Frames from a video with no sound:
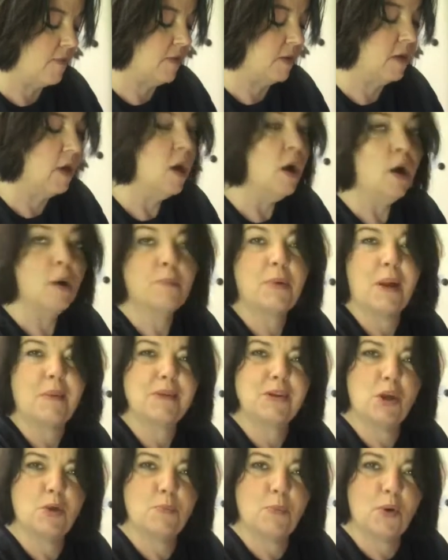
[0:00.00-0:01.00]
oven,
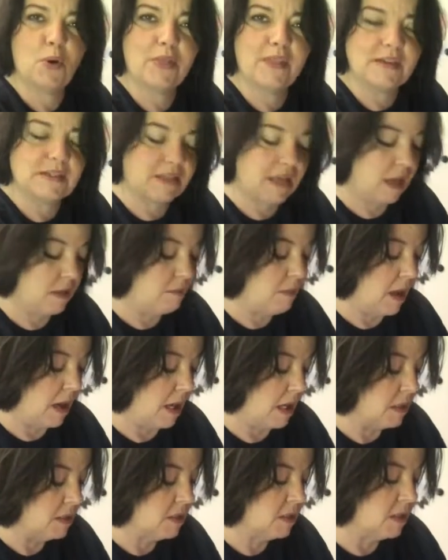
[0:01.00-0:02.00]
probably no more than 10
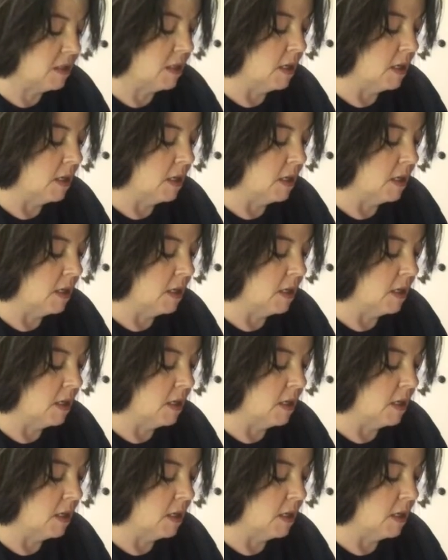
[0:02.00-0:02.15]
minutes.